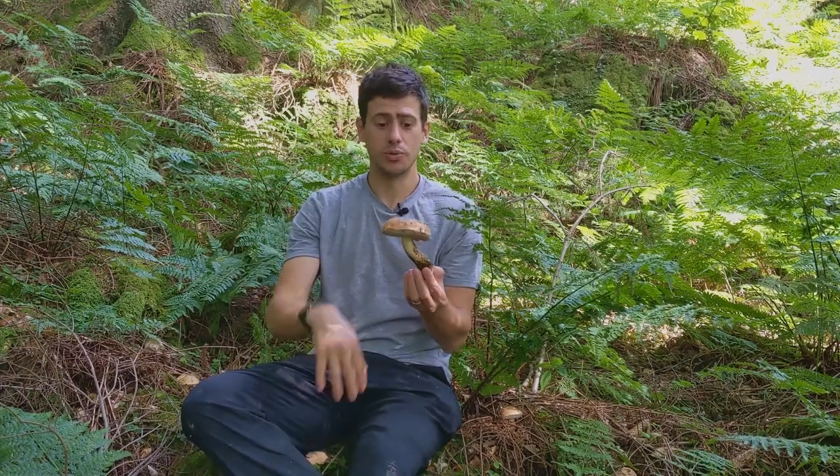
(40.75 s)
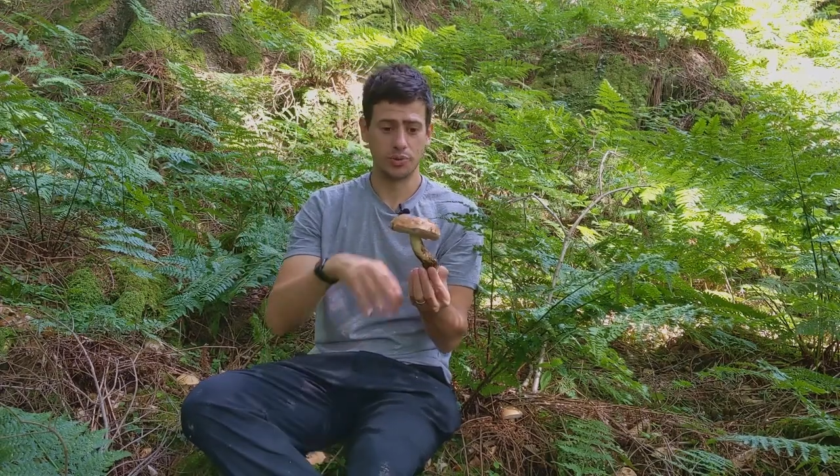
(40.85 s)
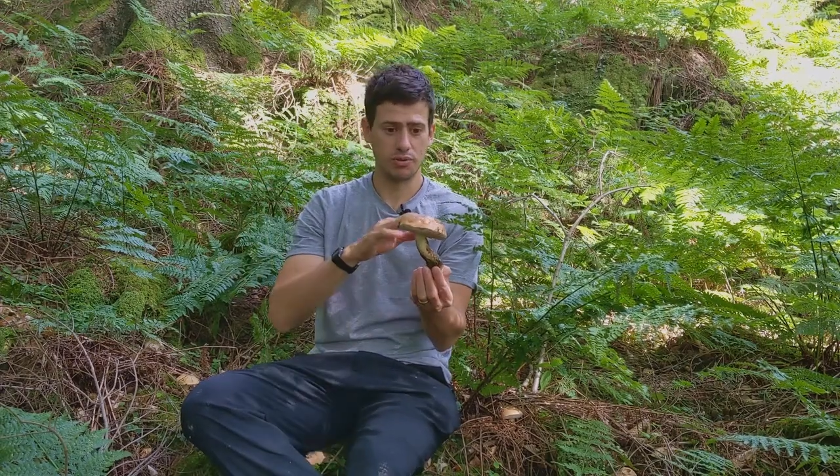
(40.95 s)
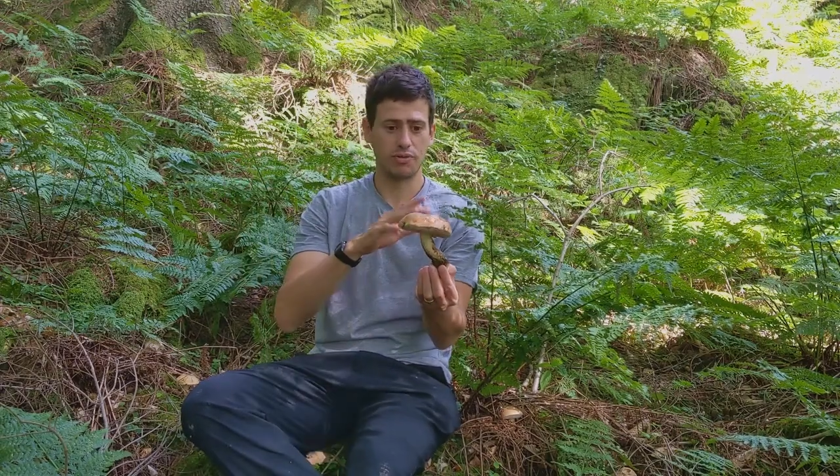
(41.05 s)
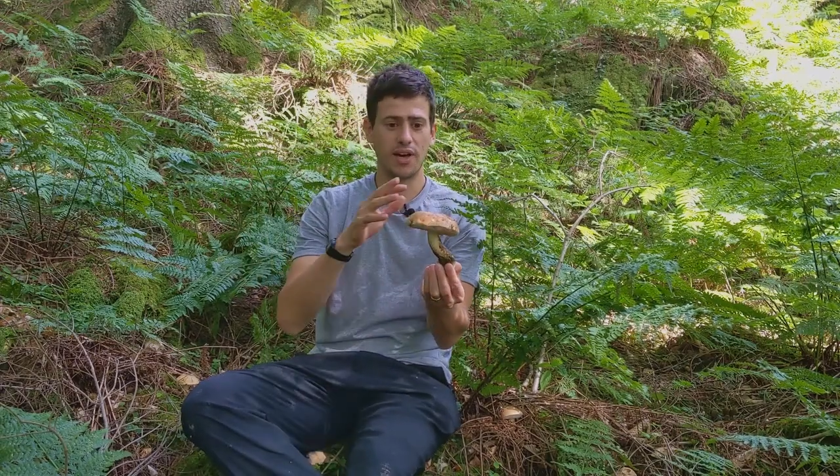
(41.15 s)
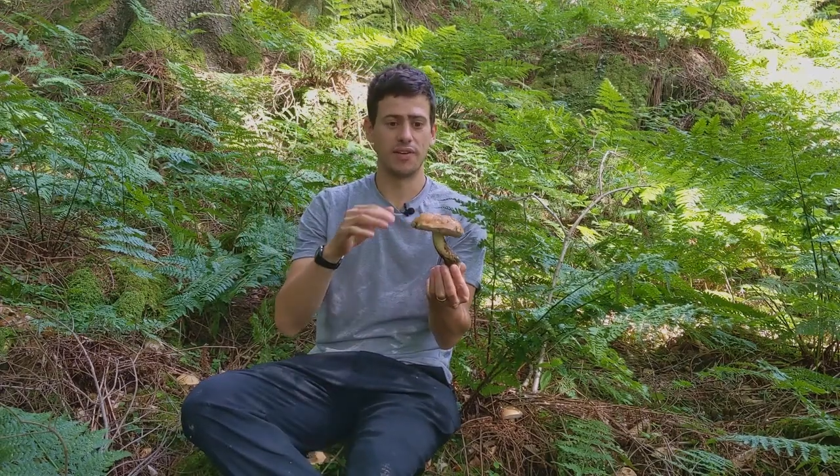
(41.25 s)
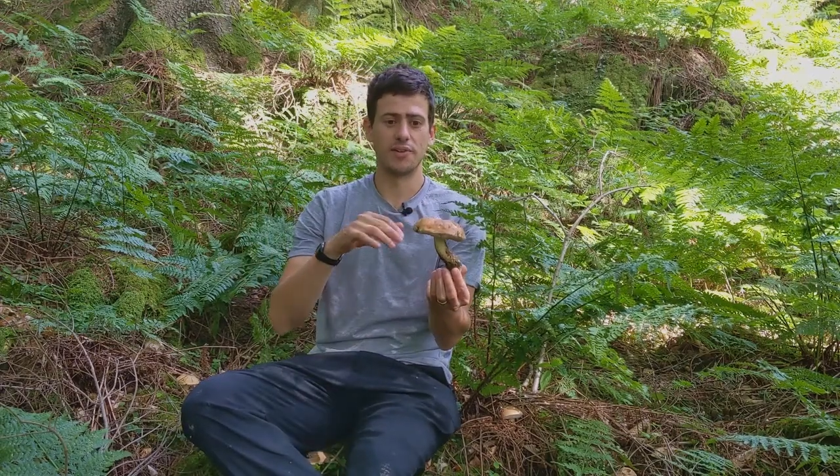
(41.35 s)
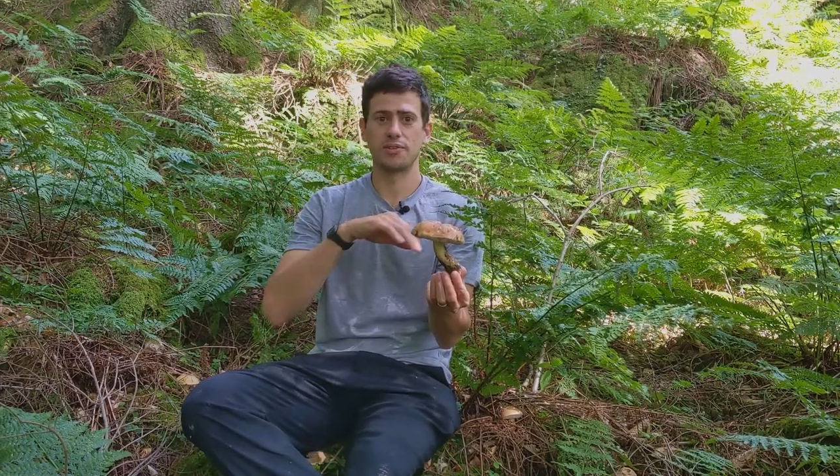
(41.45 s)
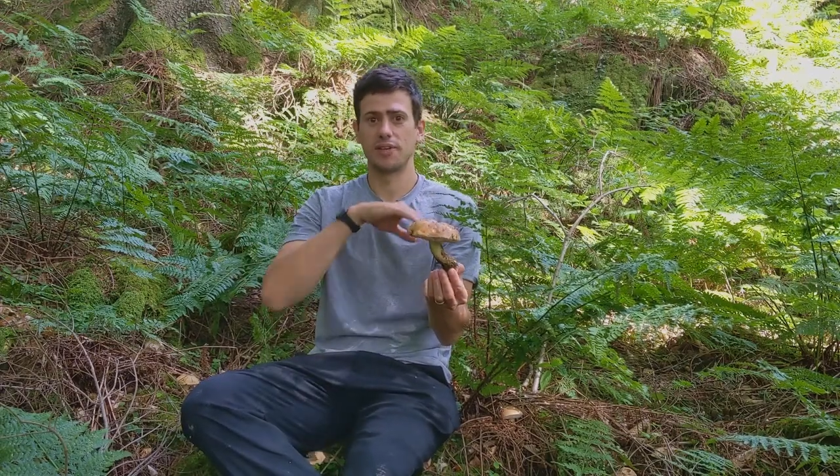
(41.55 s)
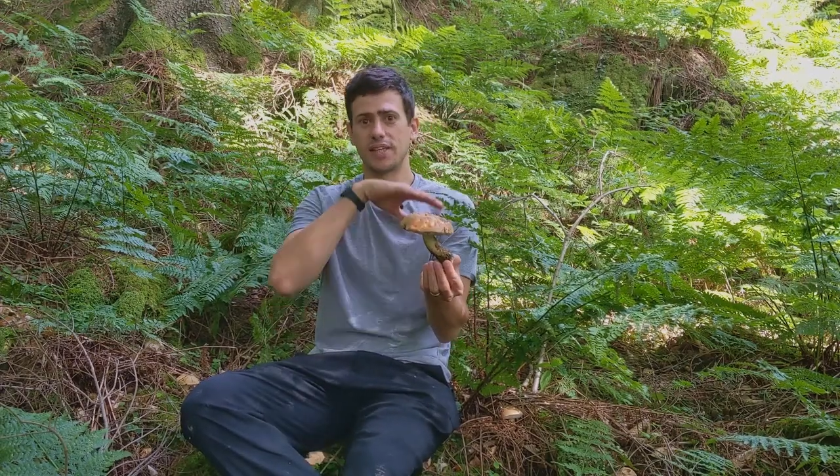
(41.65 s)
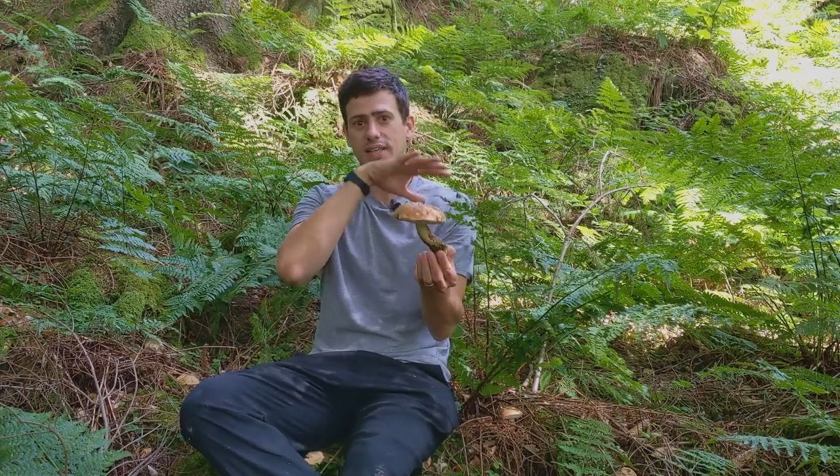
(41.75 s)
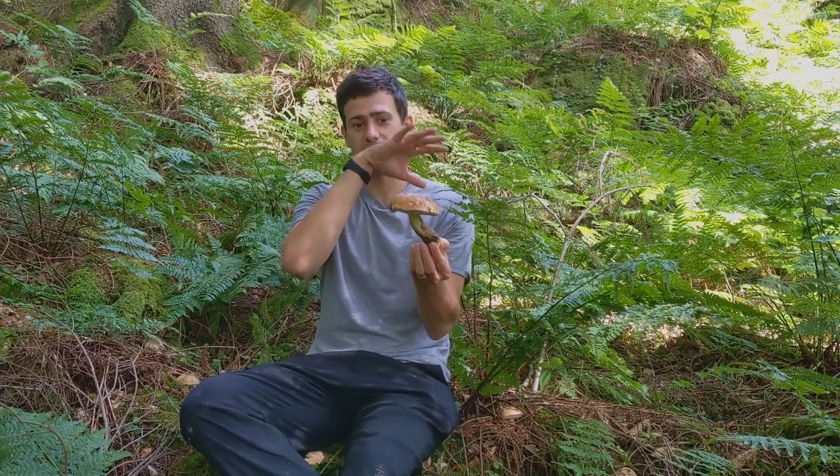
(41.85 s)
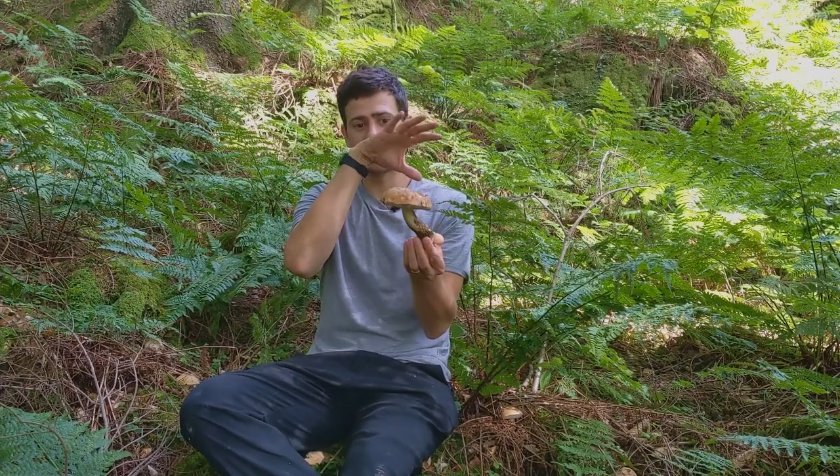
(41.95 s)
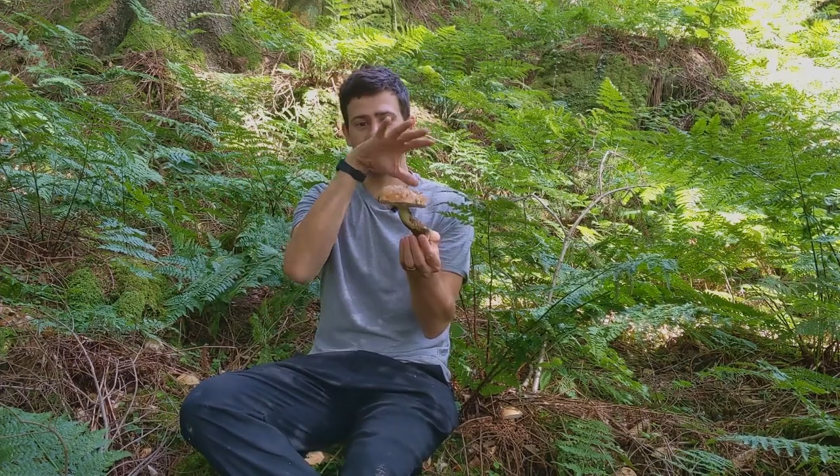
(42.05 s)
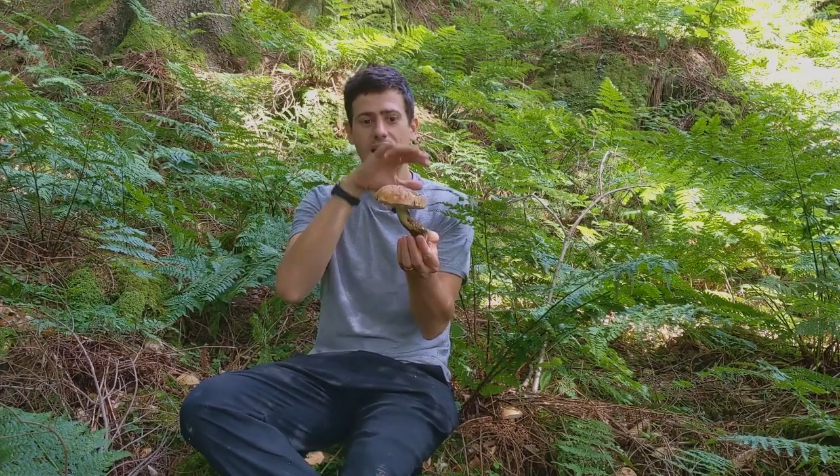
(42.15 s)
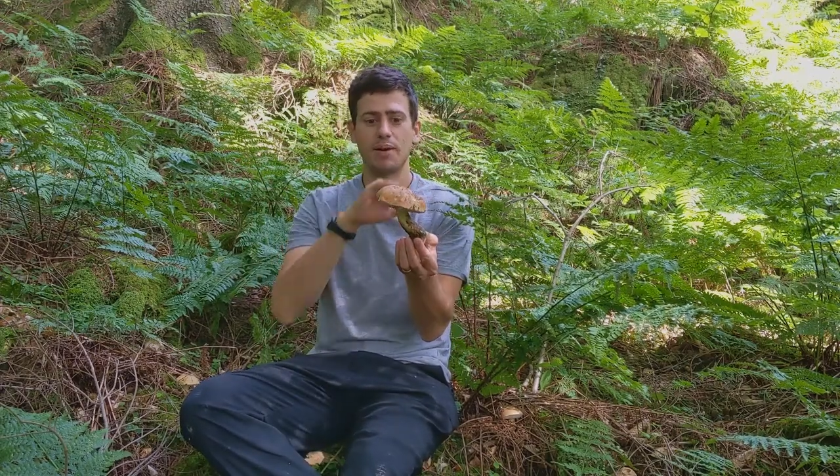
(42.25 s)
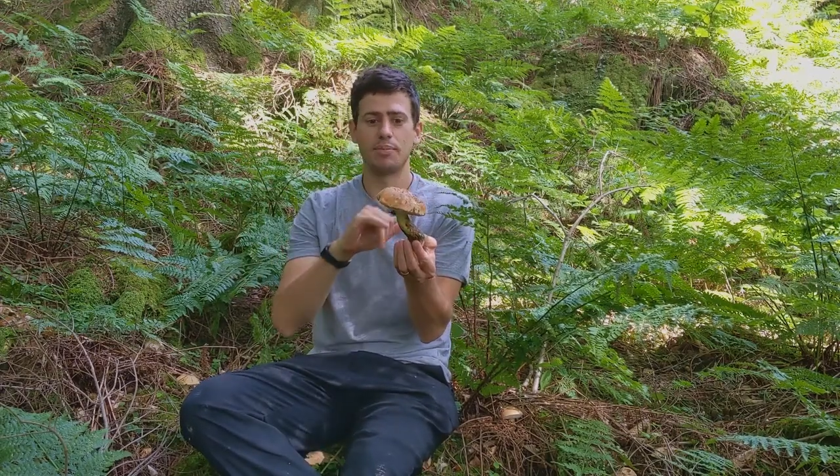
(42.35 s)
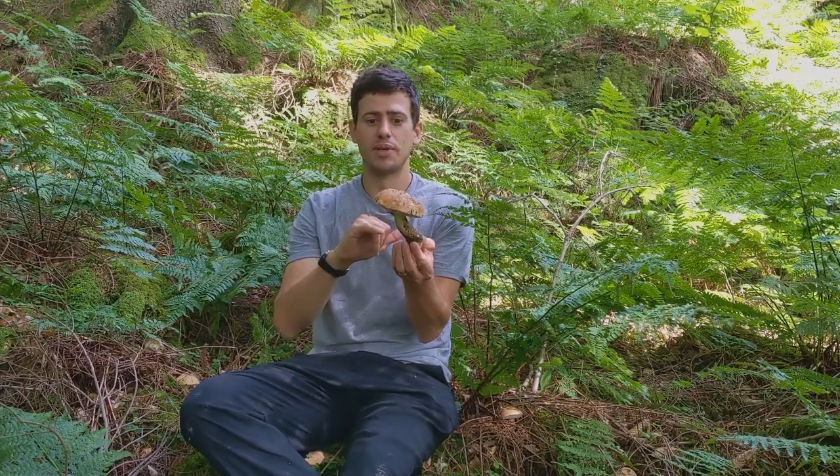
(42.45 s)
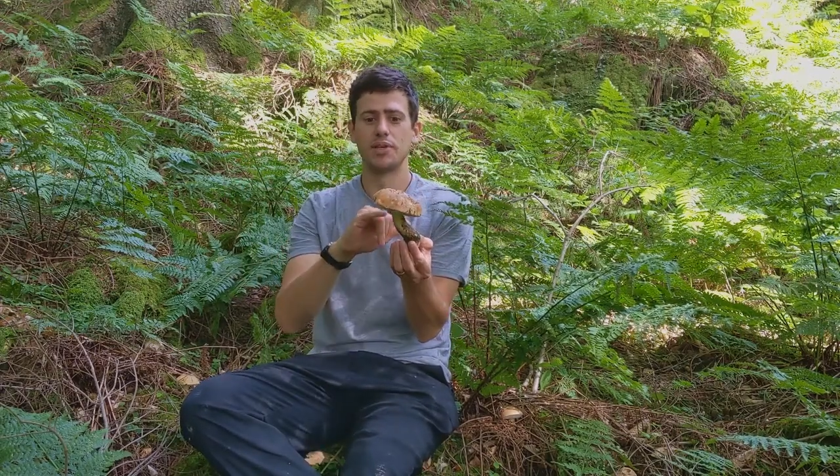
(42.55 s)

once we find those three things: cap,